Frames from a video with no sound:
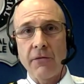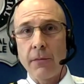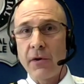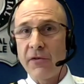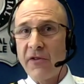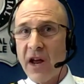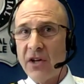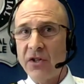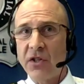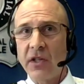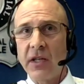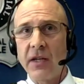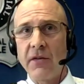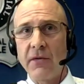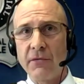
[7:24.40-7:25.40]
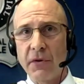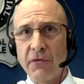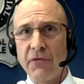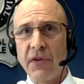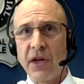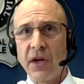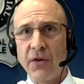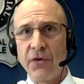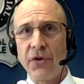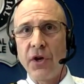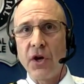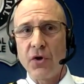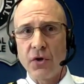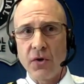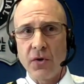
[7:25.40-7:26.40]
professionally fulfilled
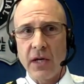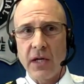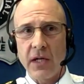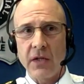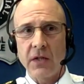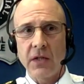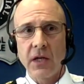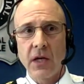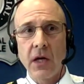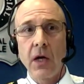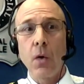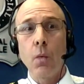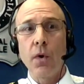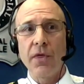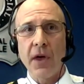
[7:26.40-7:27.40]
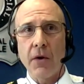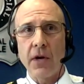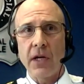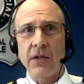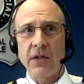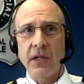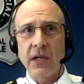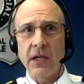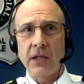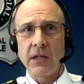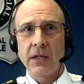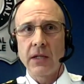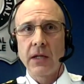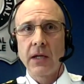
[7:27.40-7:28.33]
their duties without incident.